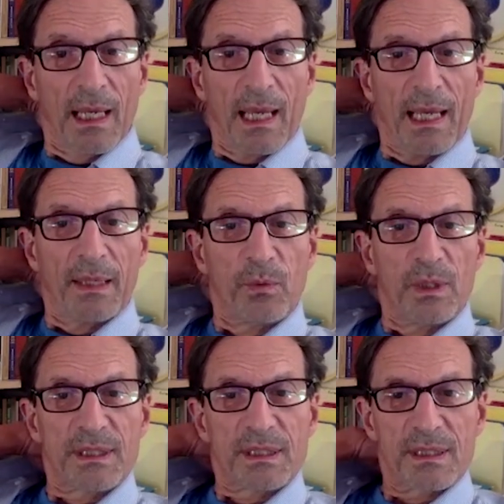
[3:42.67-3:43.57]
And we
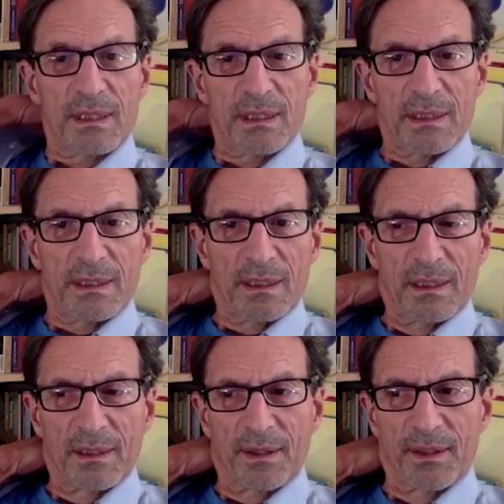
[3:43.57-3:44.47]
see
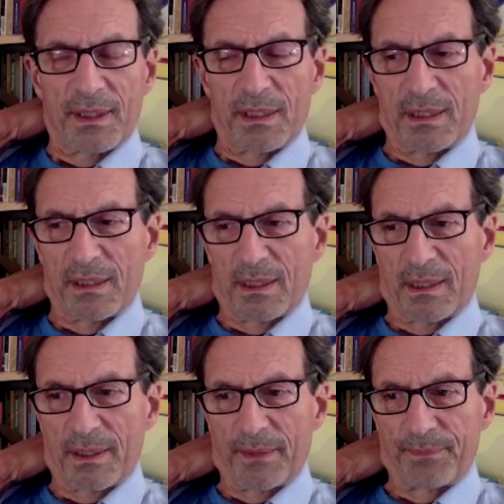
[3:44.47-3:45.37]
the
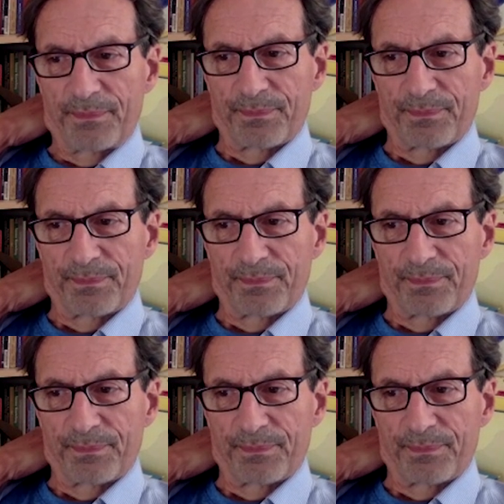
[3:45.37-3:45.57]
um,